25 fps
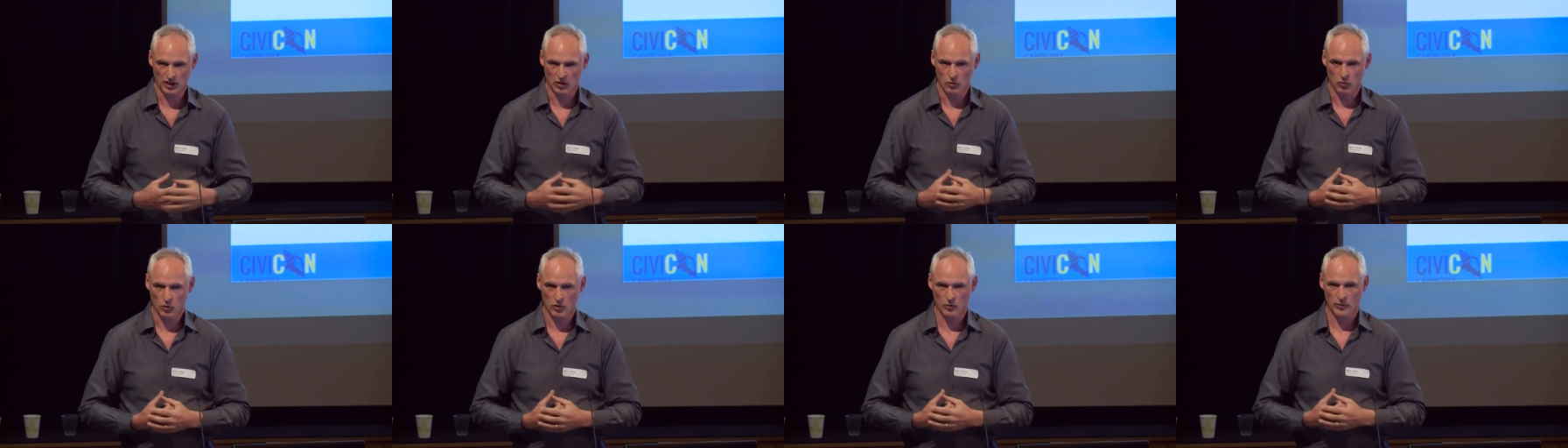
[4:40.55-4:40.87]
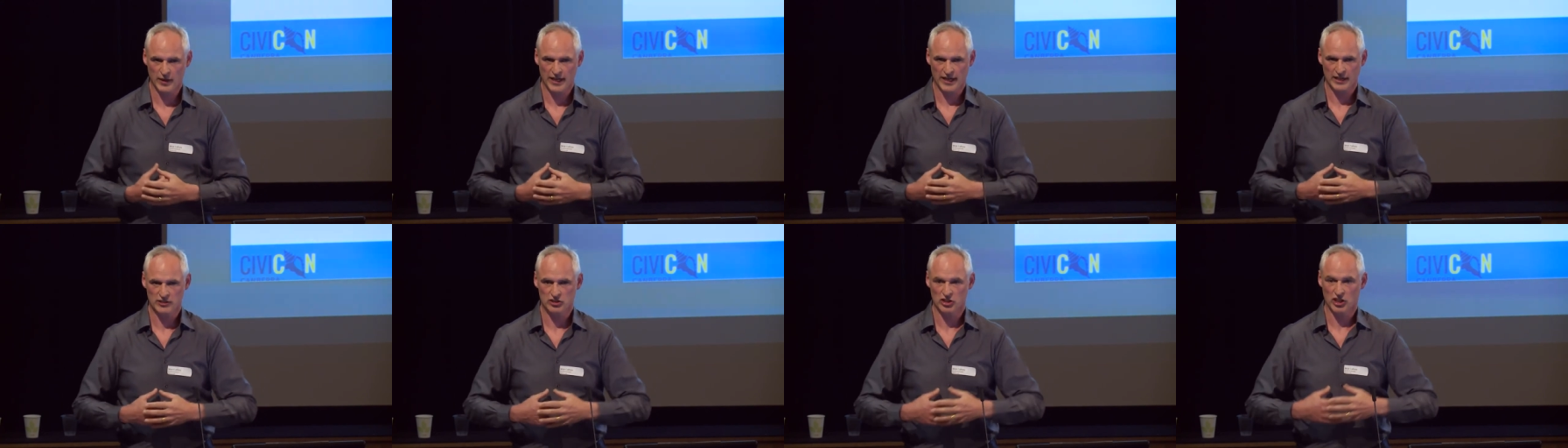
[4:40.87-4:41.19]
What are
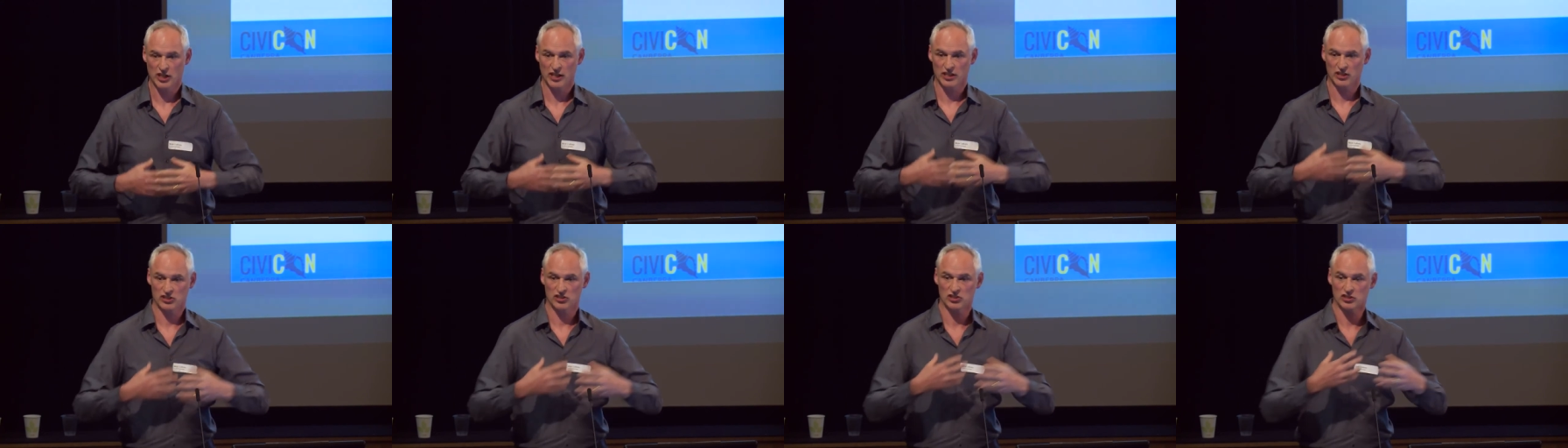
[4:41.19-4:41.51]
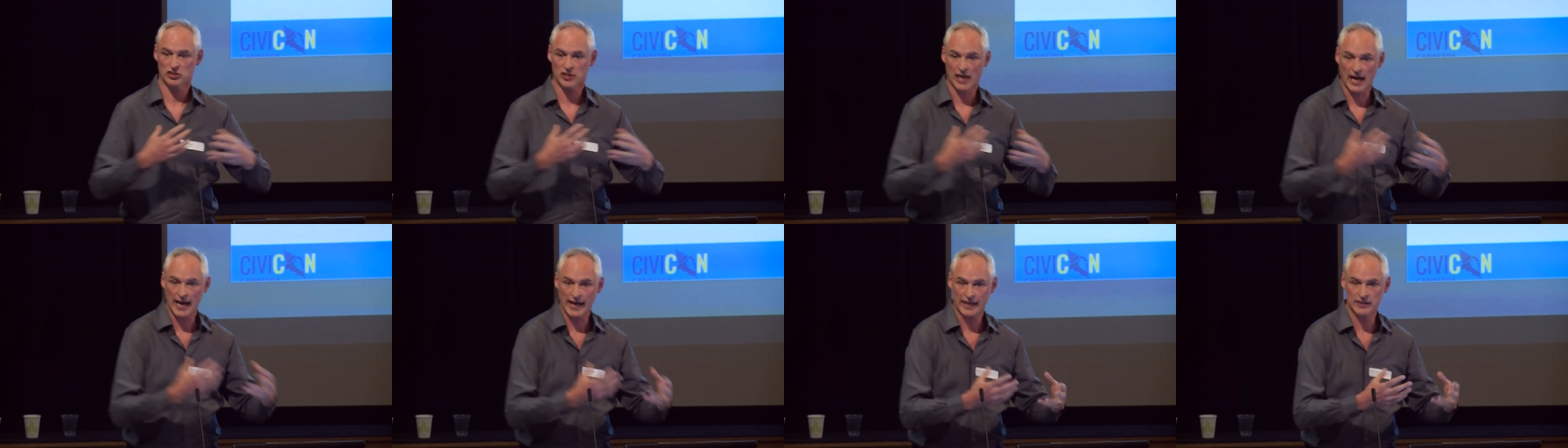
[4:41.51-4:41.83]
we actually going to
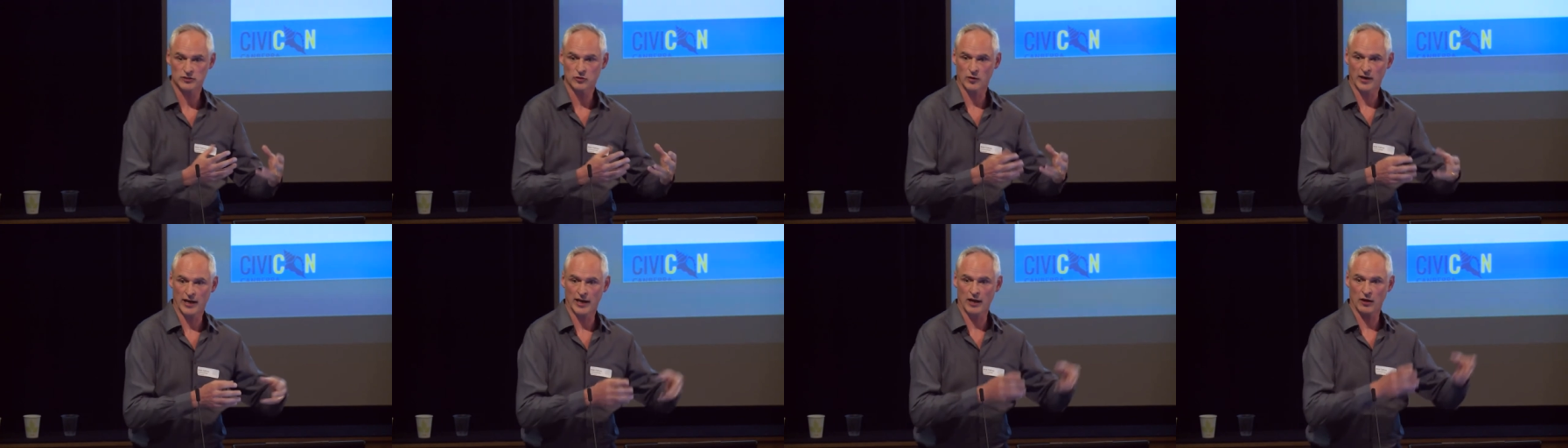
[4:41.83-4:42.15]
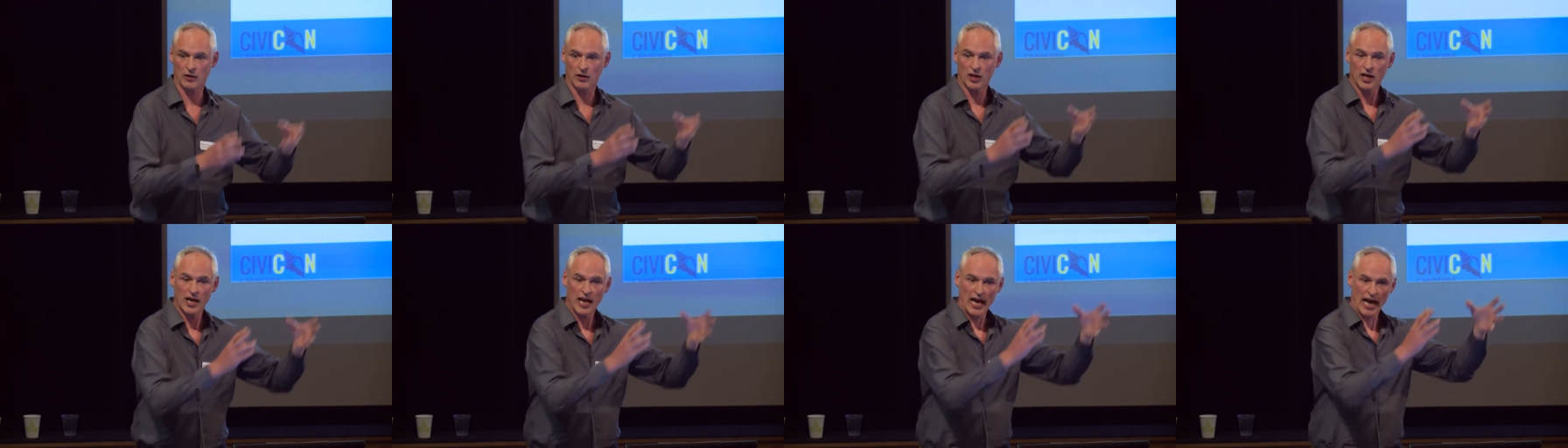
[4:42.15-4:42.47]
say to our,